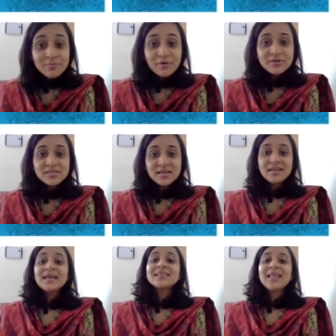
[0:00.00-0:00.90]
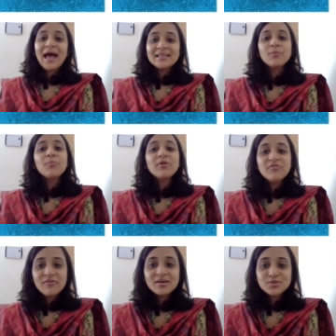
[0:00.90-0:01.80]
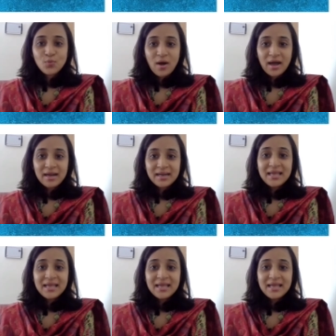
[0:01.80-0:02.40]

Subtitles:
80% than the previous one.